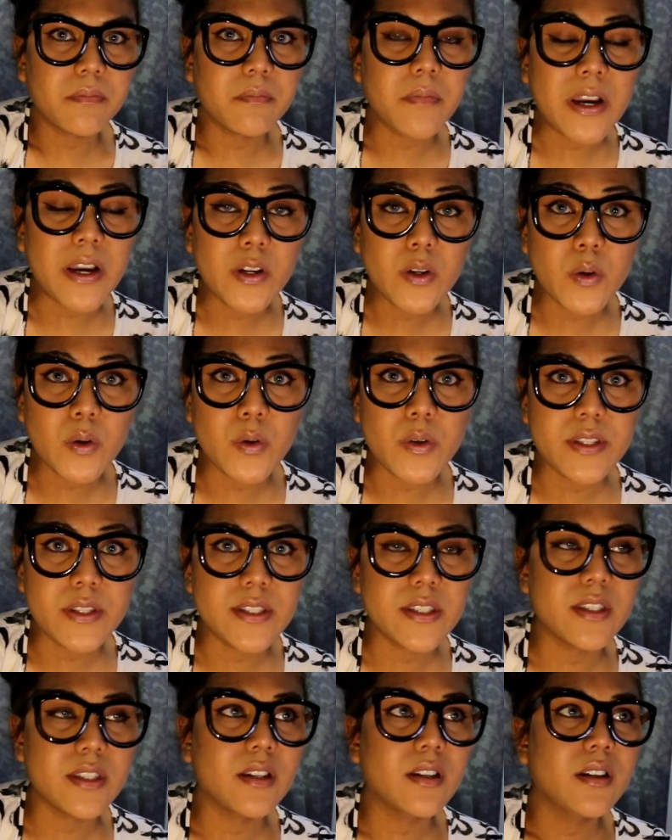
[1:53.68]

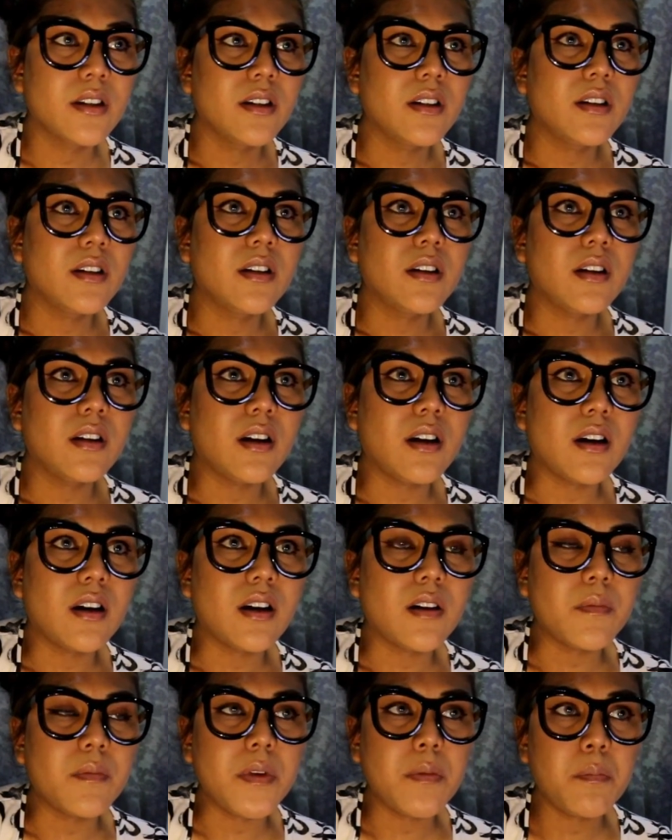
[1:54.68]
bagus,
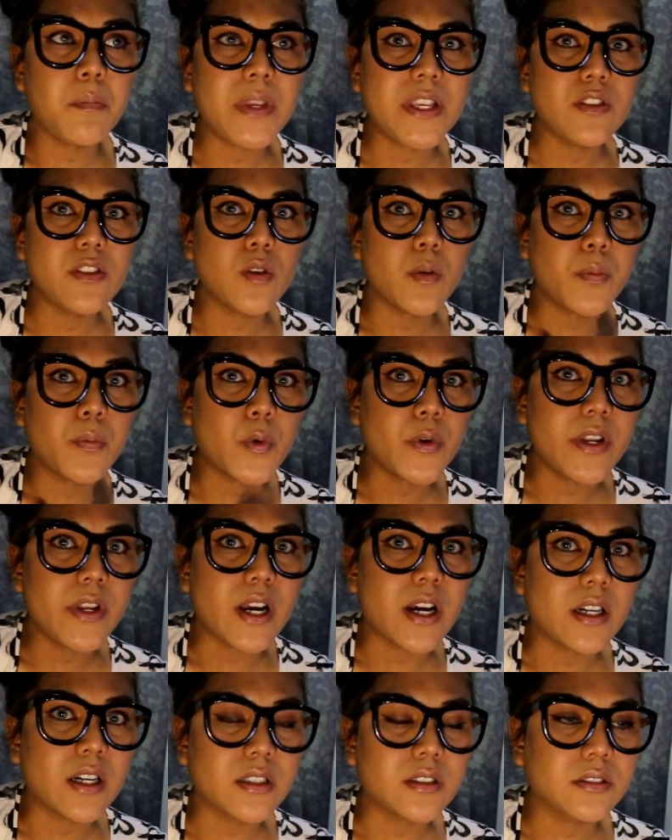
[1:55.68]
it makes your
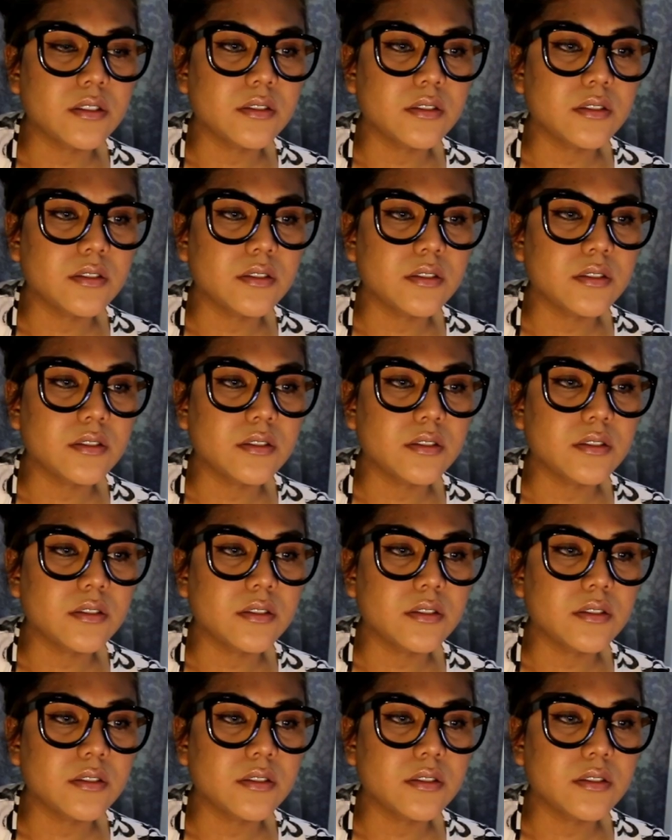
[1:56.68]
product